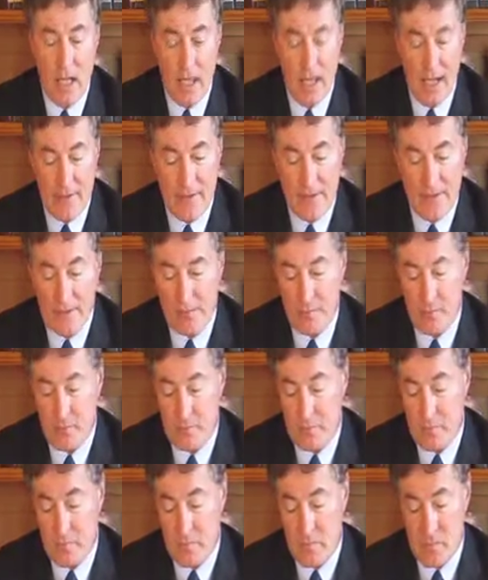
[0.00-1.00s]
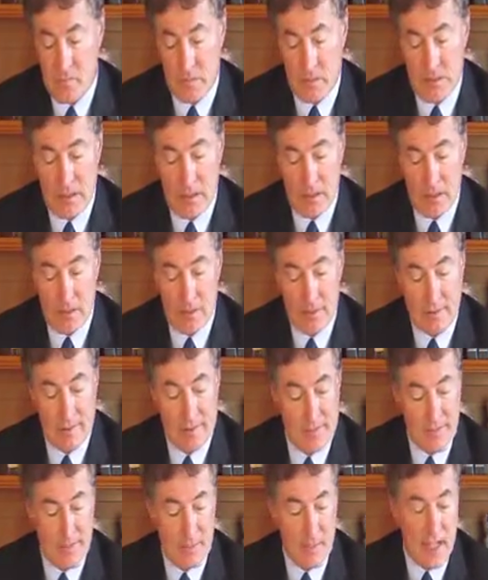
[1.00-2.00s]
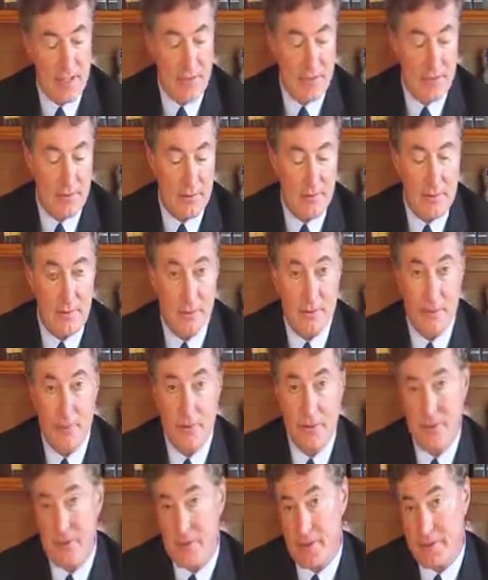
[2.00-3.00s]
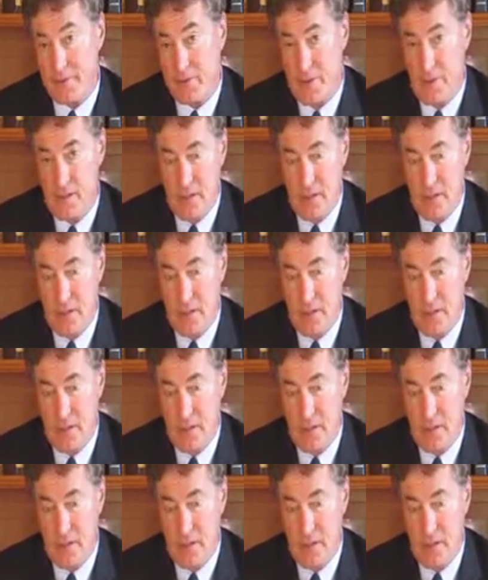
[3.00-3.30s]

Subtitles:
I have some demonstrative tools,